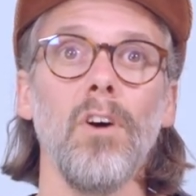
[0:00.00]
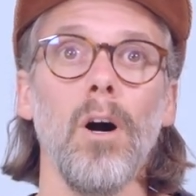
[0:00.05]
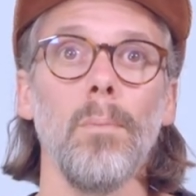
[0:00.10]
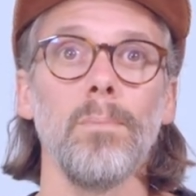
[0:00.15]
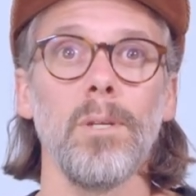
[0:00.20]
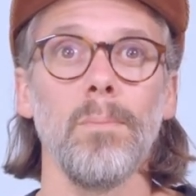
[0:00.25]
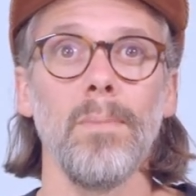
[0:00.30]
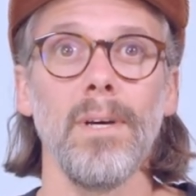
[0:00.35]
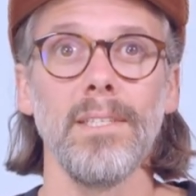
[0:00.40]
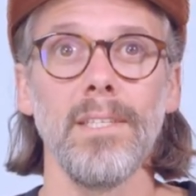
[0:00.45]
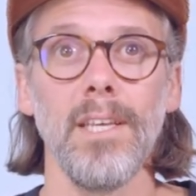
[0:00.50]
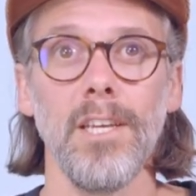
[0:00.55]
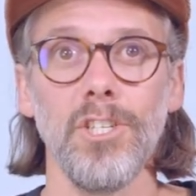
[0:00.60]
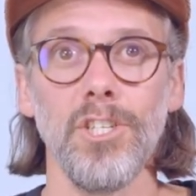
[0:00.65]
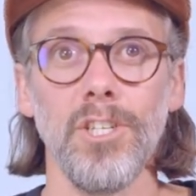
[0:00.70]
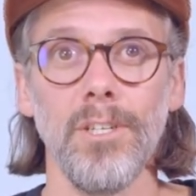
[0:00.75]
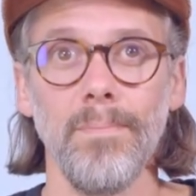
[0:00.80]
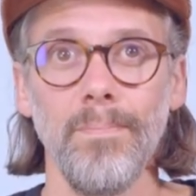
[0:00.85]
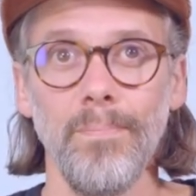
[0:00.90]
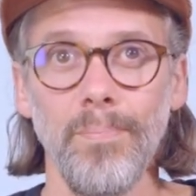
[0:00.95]

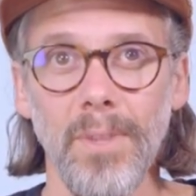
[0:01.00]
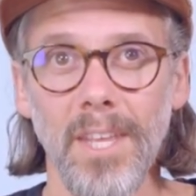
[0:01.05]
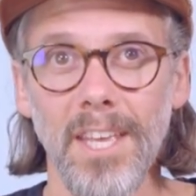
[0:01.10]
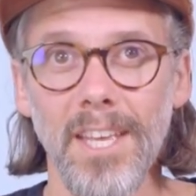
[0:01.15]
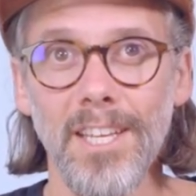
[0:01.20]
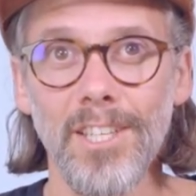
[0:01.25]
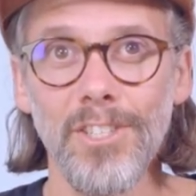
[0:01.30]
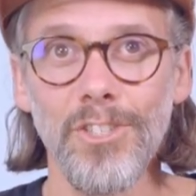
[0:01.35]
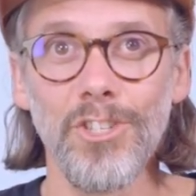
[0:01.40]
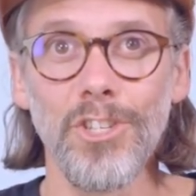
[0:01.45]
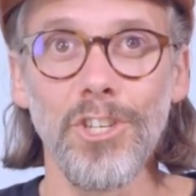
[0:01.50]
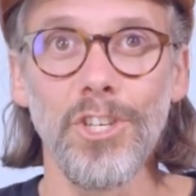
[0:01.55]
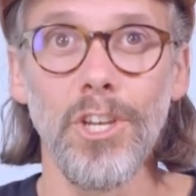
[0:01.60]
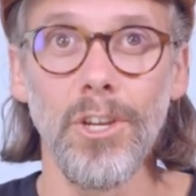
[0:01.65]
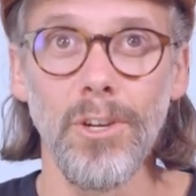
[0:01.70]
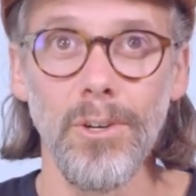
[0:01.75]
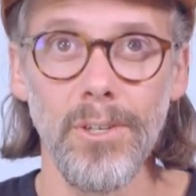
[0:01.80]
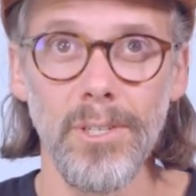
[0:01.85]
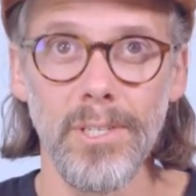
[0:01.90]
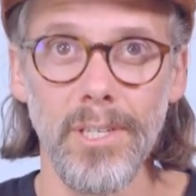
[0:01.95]
optimization,
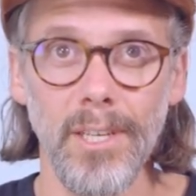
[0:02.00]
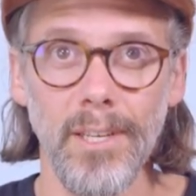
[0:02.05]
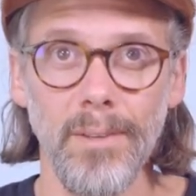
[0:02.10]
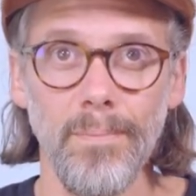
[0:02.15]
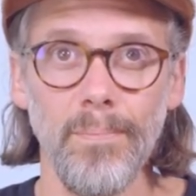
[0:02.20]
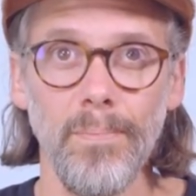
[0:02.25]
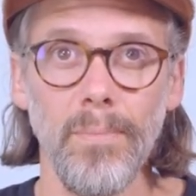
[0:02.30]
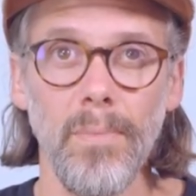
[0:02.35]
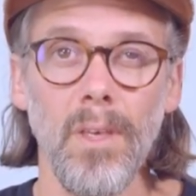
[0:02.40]
security.